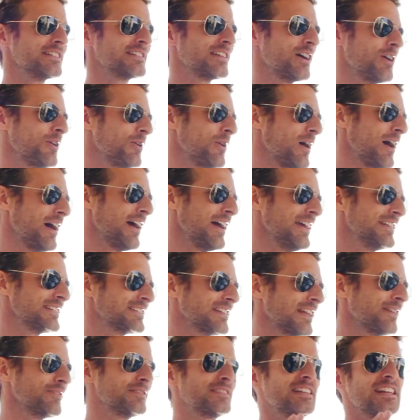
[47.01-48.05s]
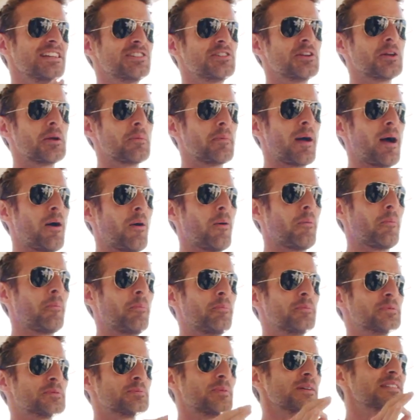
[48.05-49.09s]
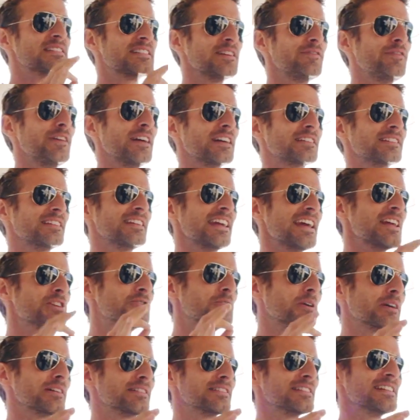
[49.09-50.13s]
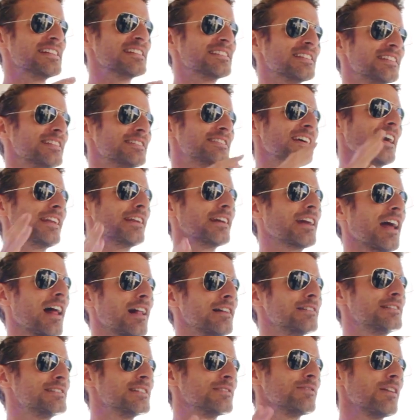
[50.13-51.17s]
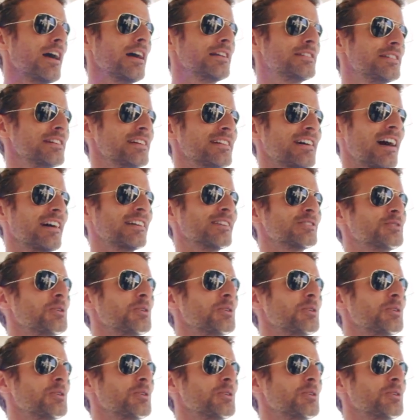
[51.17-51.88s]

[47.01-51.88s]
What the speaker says: So instead of teaching you about specifics and intricacies and the technicalities of lighting, I'm